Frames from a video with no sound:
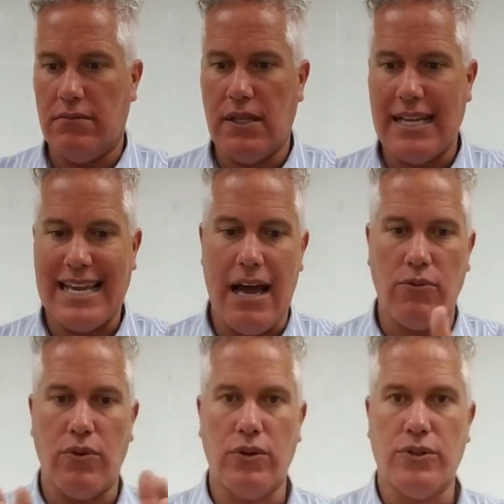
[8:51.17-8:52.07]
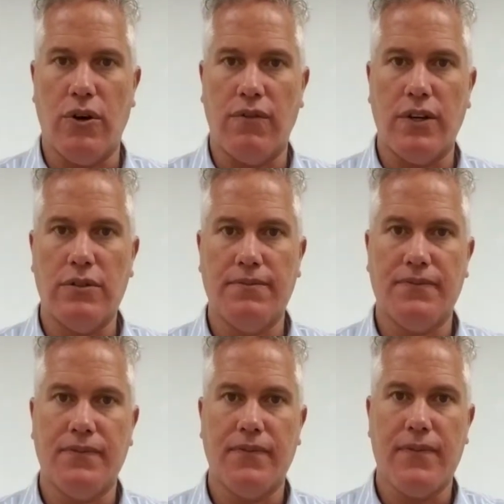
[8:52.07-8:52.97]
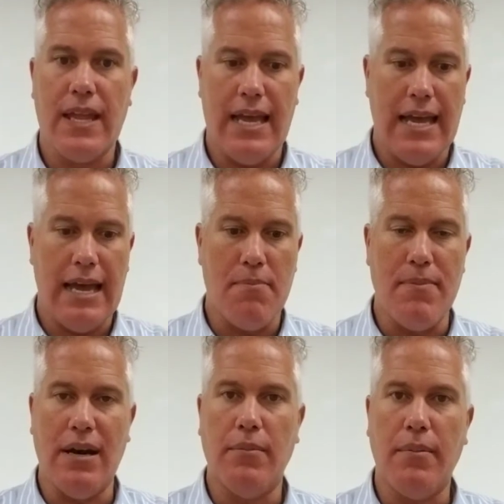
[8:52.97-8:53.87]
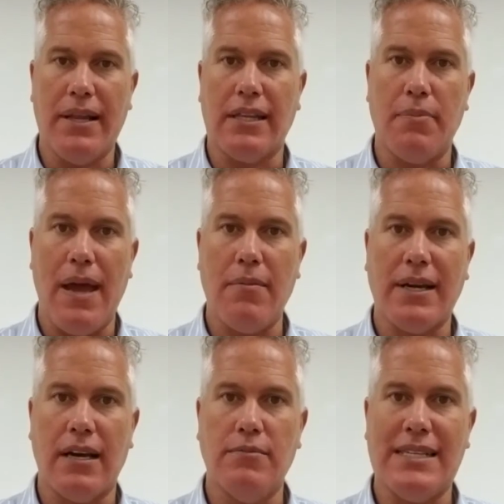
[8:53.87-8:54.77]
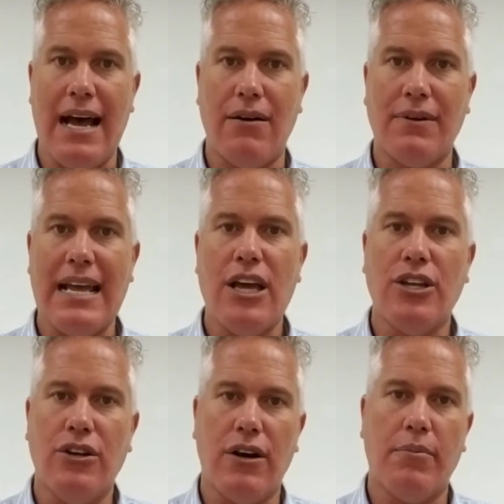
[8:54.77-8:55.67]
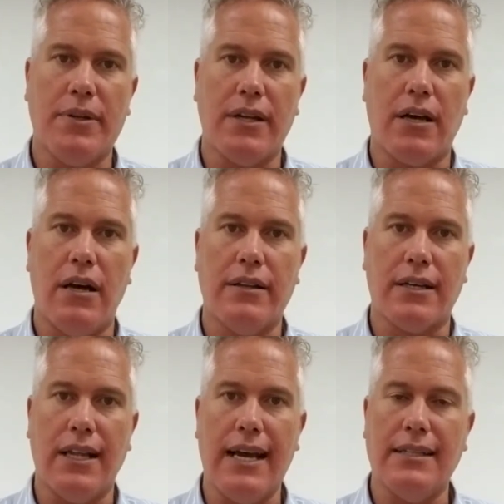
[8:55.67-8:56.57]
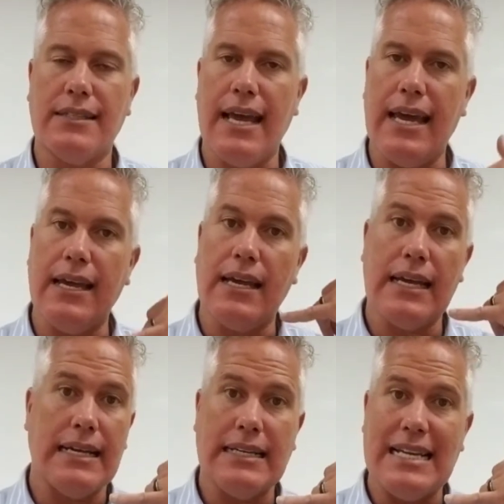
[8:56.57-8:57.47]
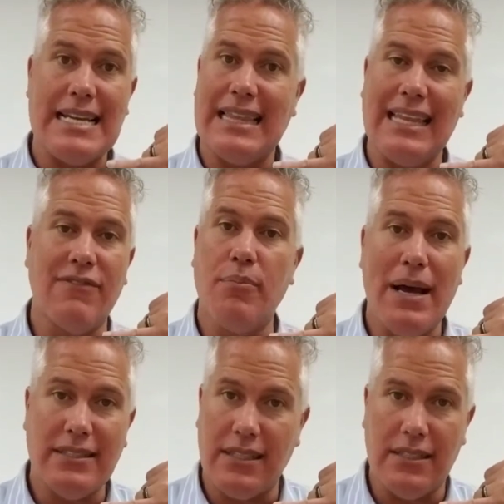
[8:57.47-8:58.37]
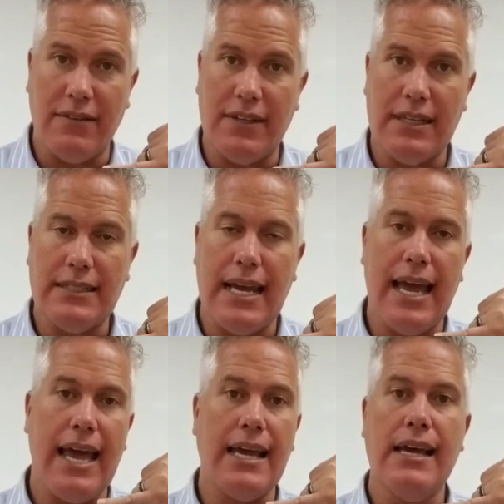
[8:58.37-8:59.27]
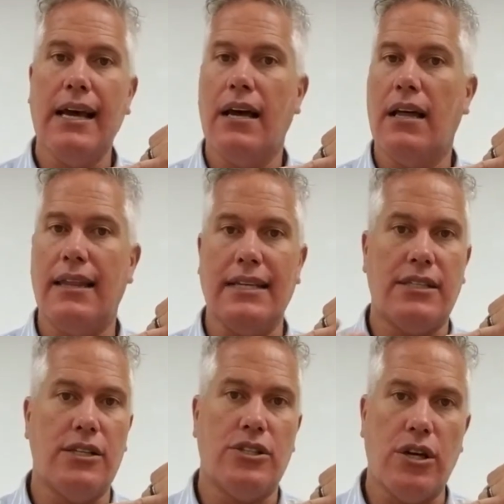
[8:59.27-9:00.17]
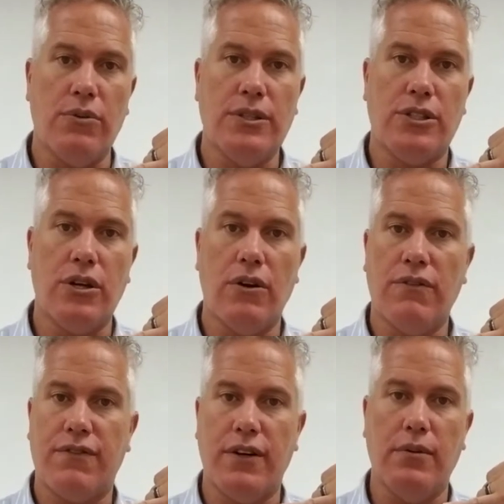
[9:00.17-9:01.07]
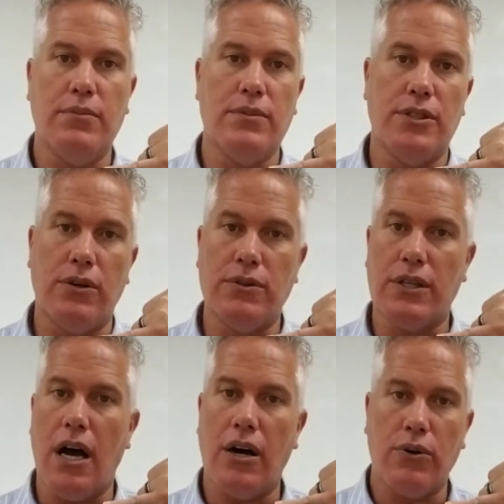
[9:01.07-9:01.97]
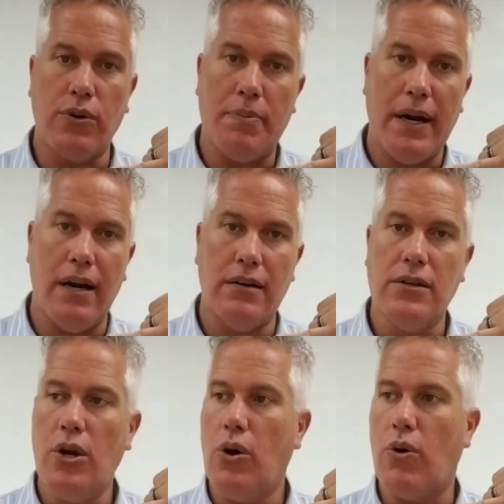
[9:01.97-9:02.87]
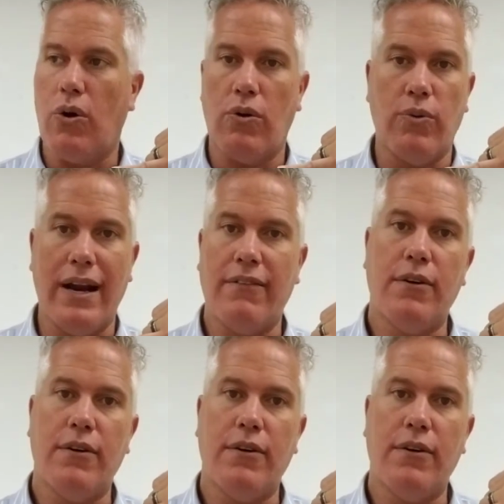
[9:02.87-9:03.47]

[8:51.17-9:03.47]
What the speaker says: Account rolls over, minimum monthly payment comes out, you're able to call the client, leave a message even. Say, hey, this is so-and-so from Joe's Auto Repair or whatever